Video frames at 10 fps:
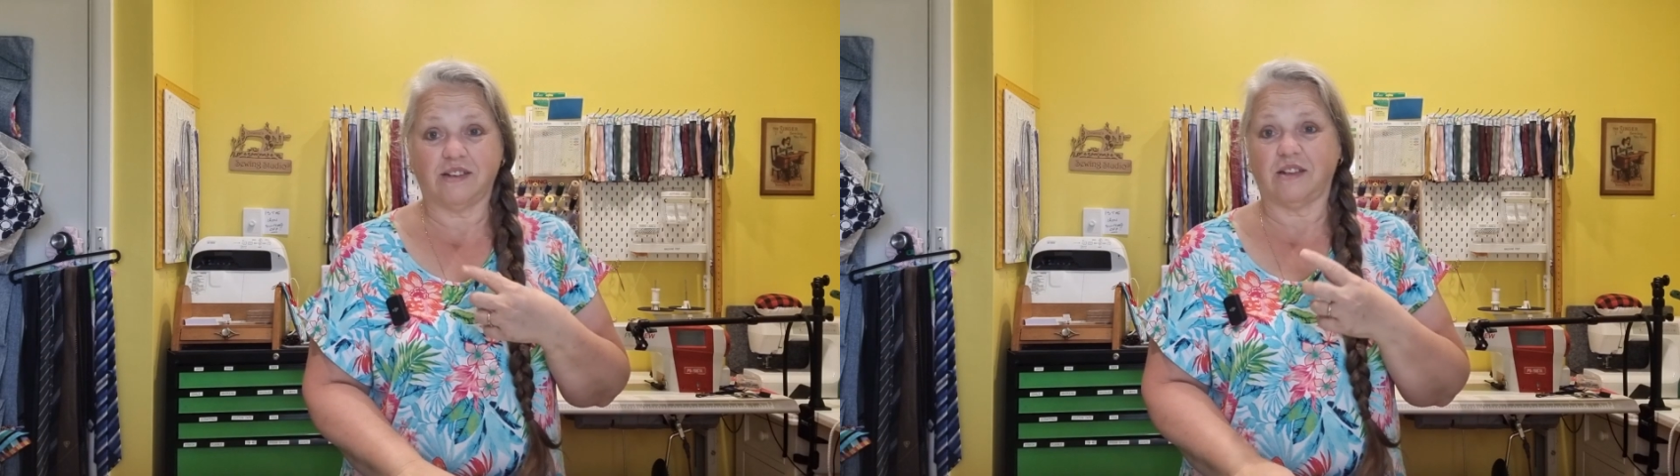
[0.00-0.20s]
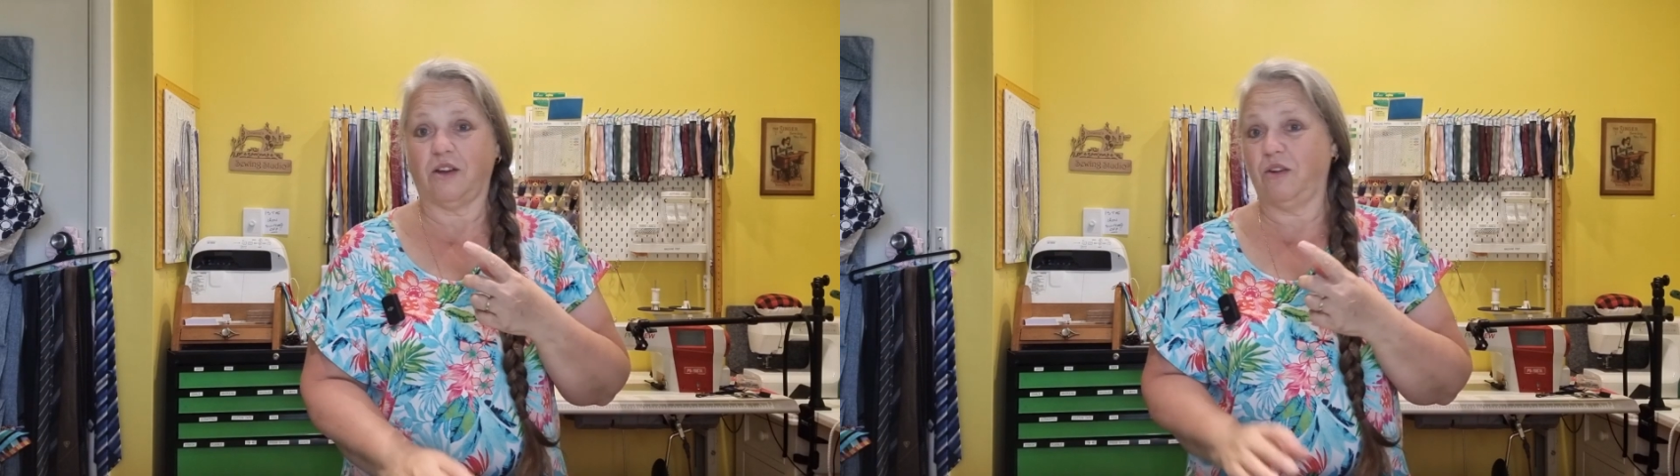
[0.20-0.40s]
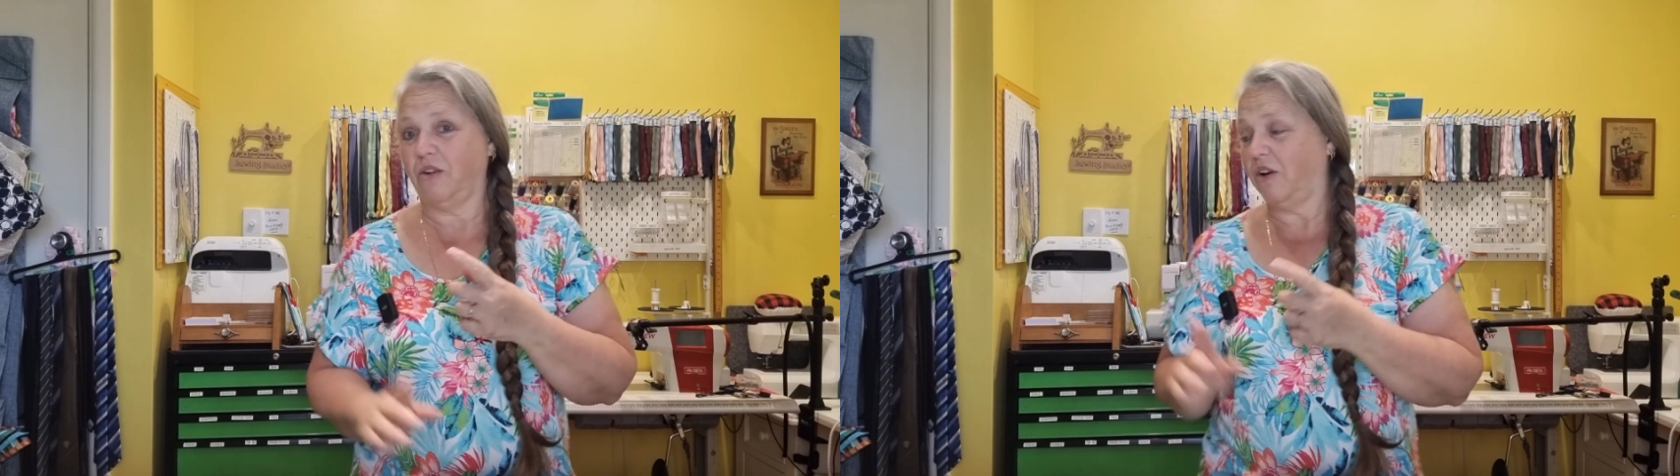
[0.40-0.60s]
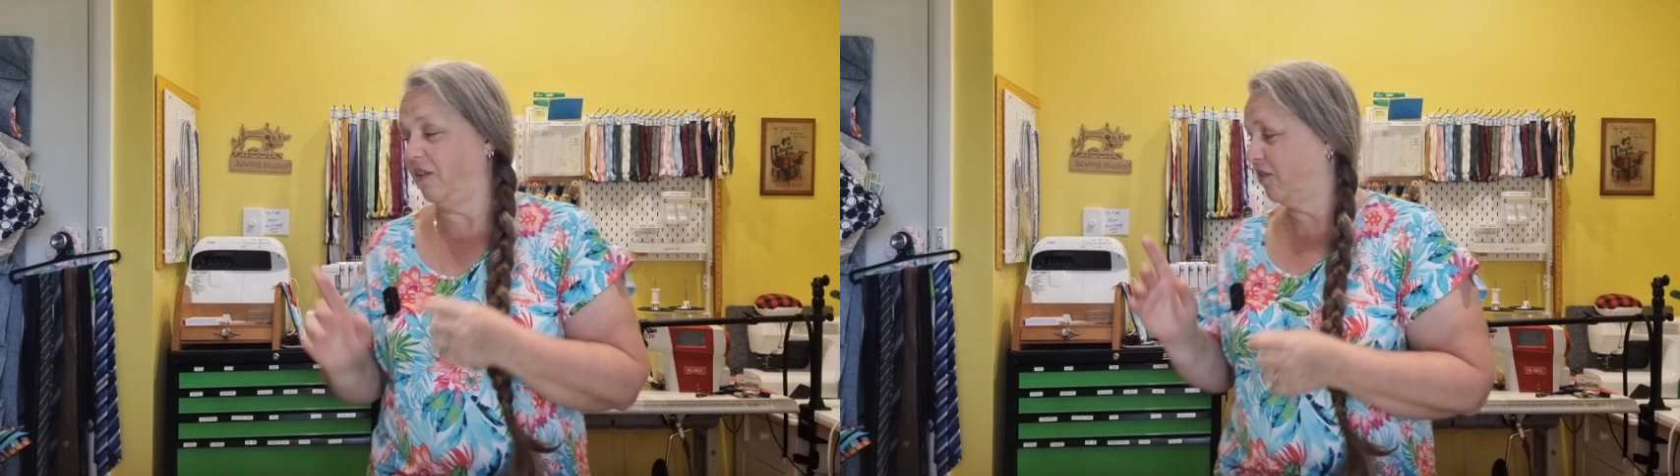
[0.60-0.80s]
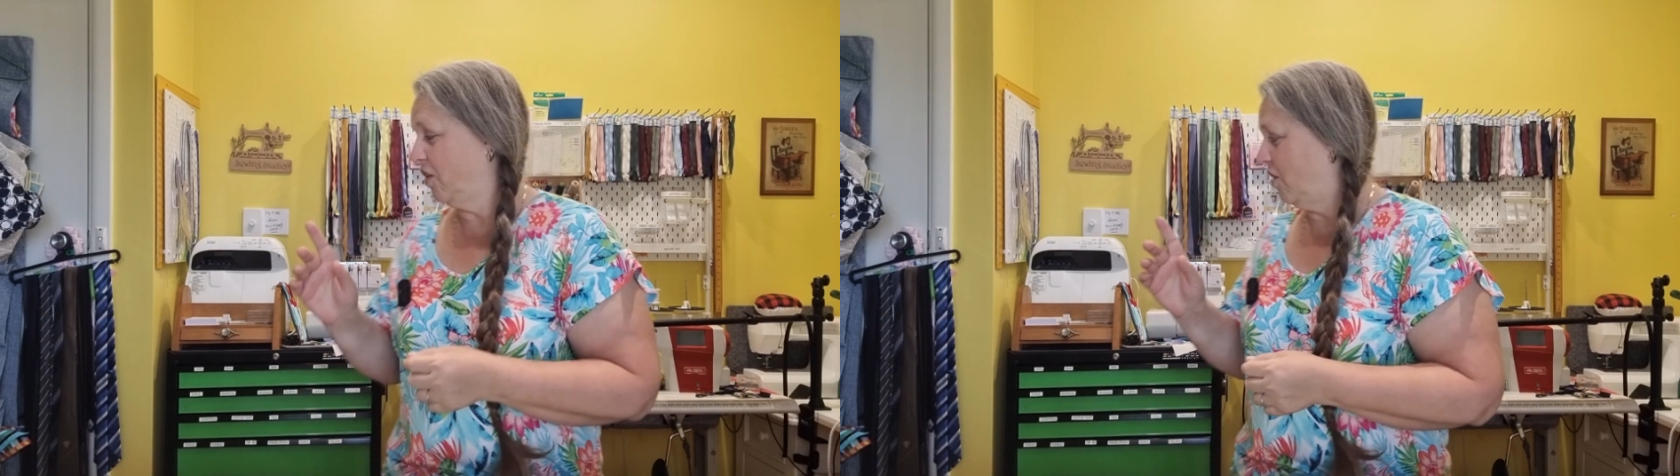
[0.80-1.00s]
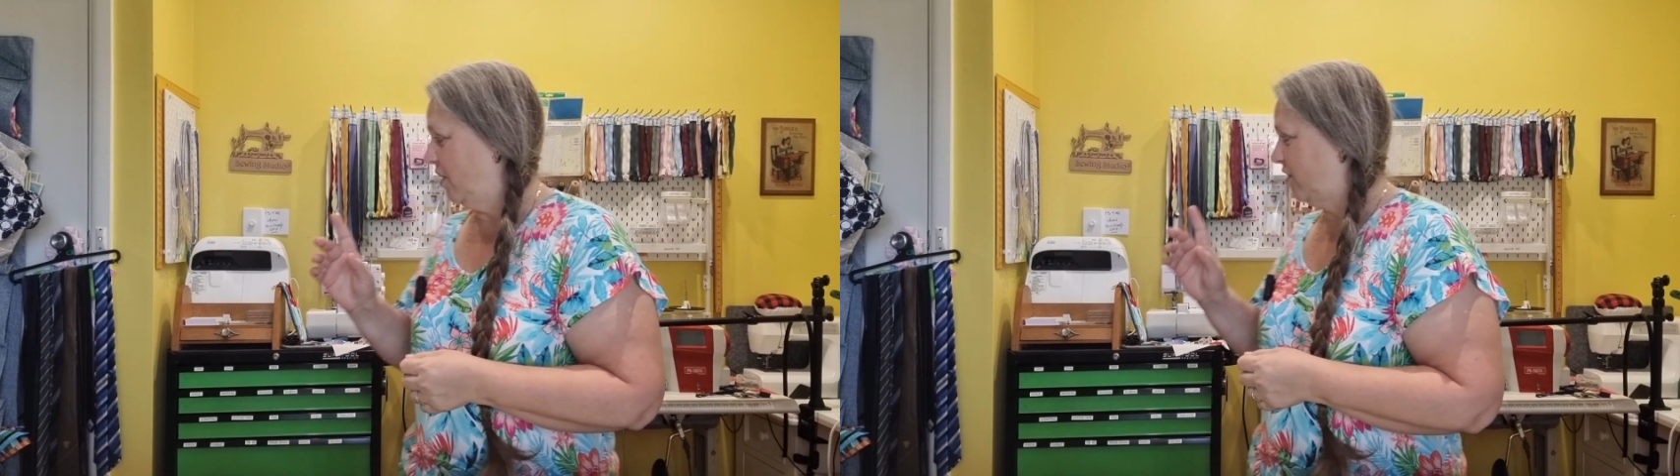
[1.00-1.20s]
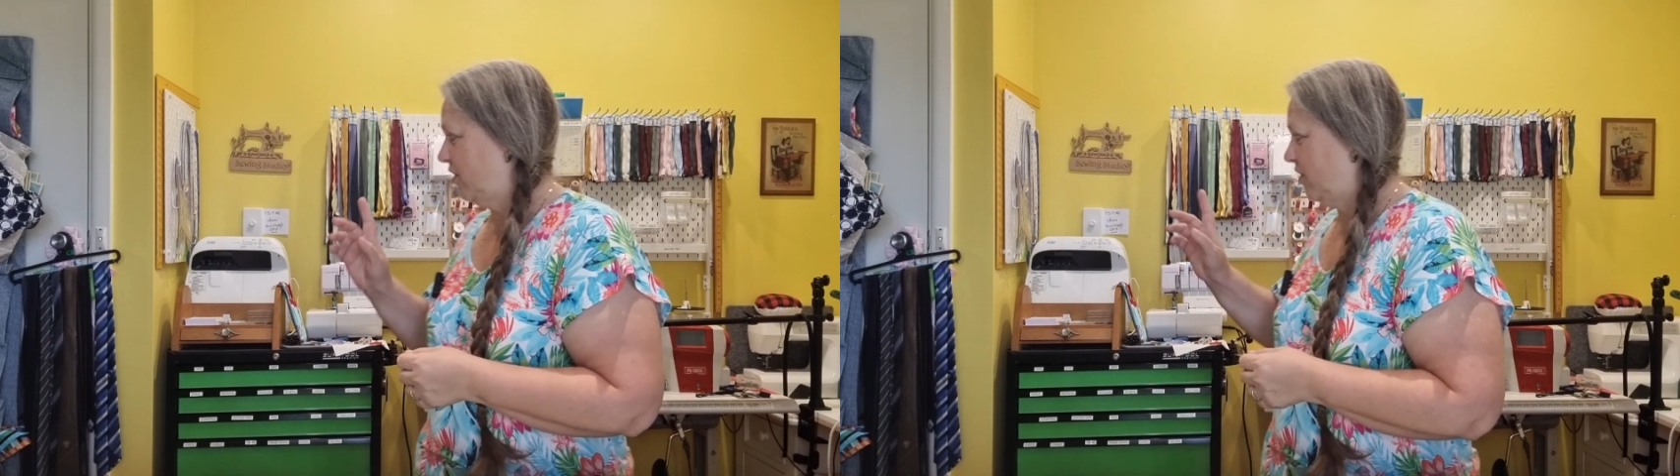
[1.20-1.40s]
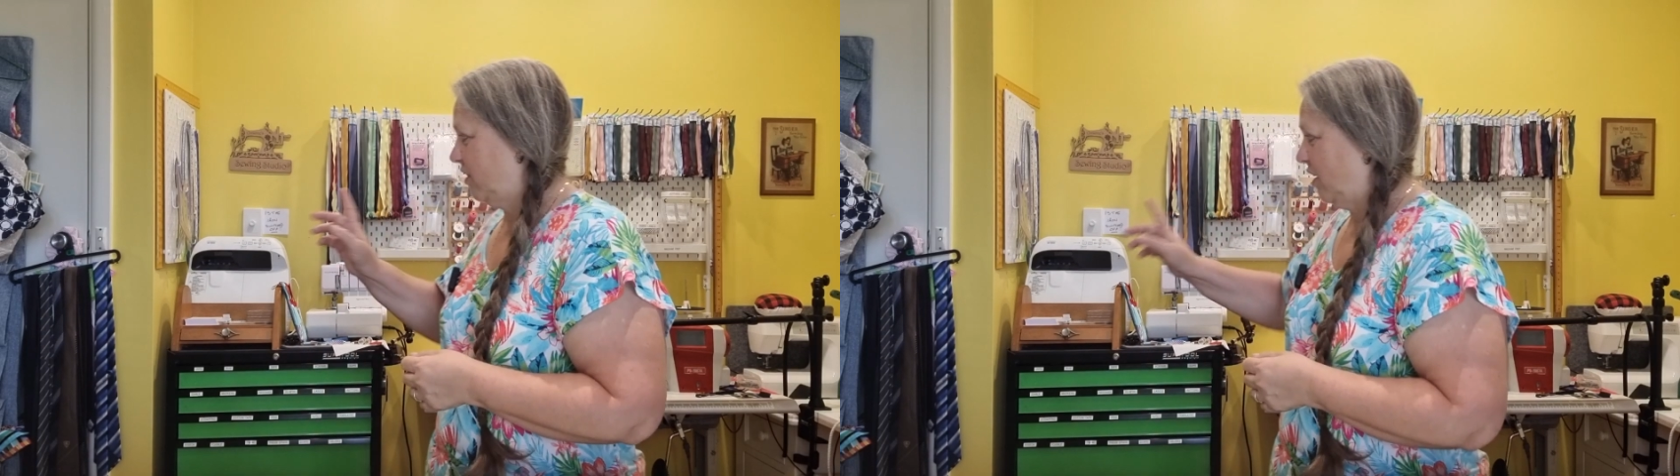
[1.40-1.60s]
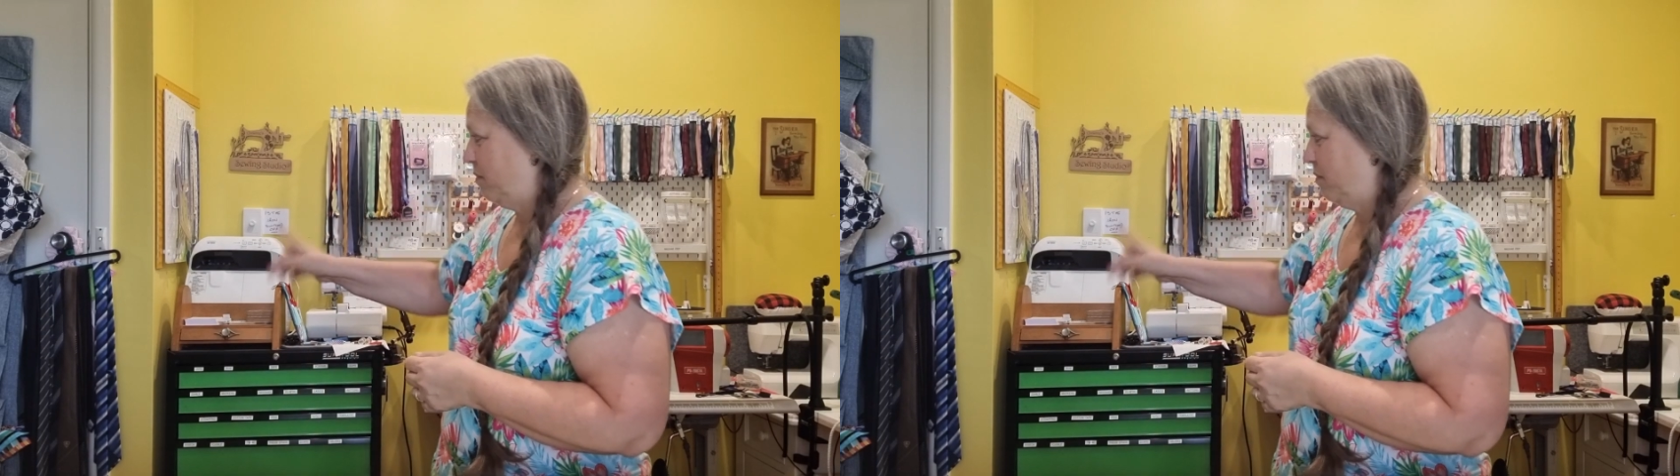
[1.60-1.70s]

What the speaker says: So I've got